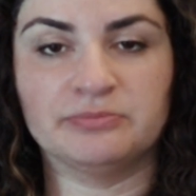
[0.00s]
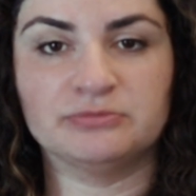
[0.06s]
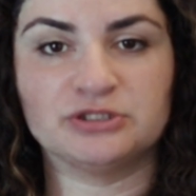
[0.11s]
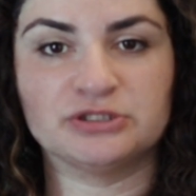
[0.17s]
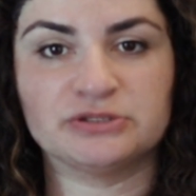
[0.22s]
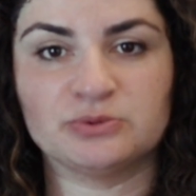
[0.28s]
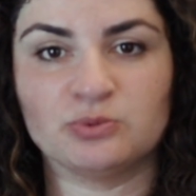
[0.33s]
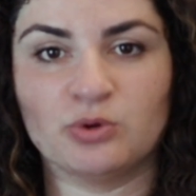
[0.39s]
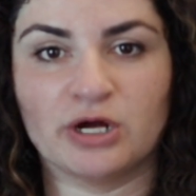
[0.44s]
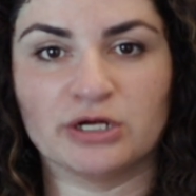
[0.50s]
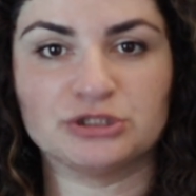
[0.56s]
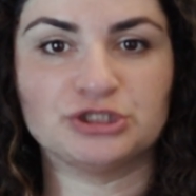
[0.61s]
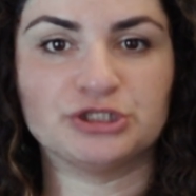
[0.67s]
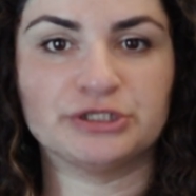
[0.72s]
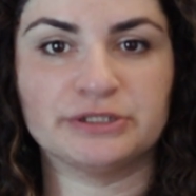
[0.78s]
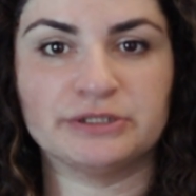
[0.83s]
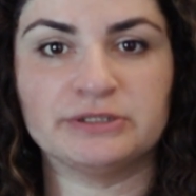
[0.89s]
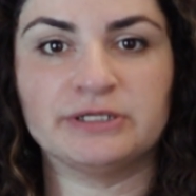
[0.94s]
Just
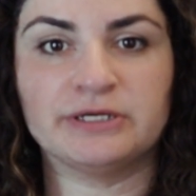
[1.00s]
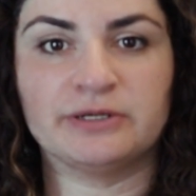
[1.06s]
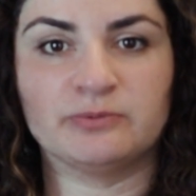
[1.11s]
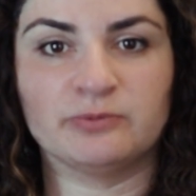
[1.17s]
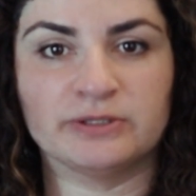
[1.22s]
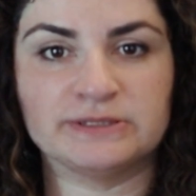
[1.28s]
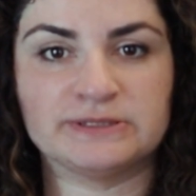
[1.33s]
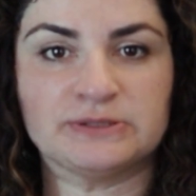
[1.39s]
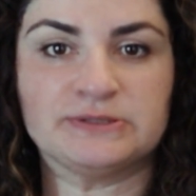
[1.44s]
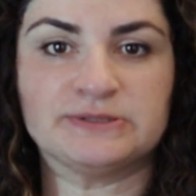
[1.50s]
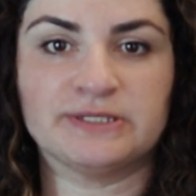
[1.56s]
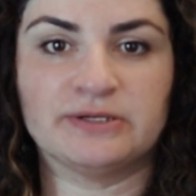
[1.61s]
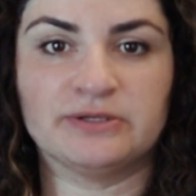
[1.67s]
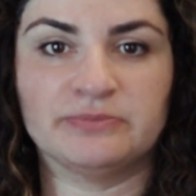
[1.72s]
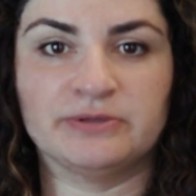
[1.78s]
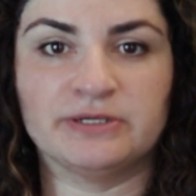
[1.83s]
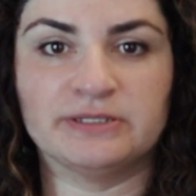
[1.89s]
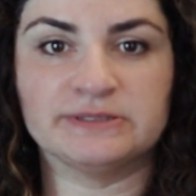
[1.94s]
watch it, and once the
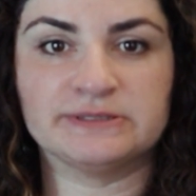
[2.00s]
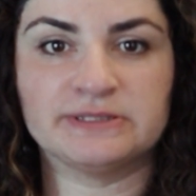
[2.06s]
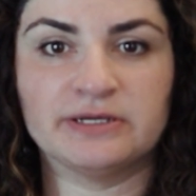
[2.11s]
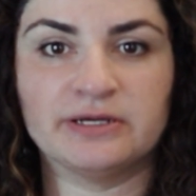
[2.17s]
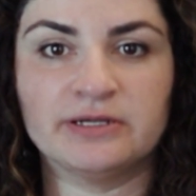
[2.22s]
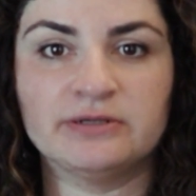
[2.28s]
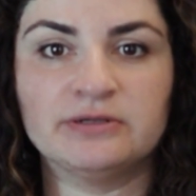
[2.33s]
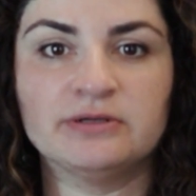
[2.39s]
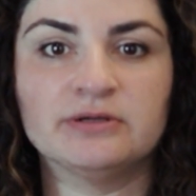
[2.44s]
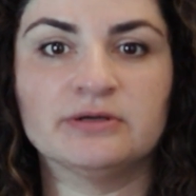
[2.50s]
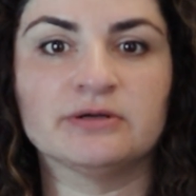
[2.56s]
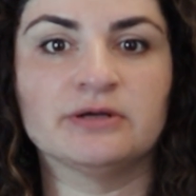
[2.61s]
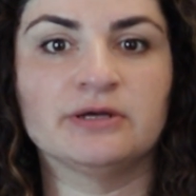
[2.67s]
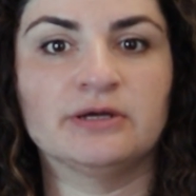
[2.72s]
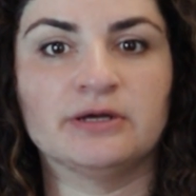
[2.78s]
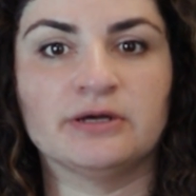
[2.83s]
sediment is done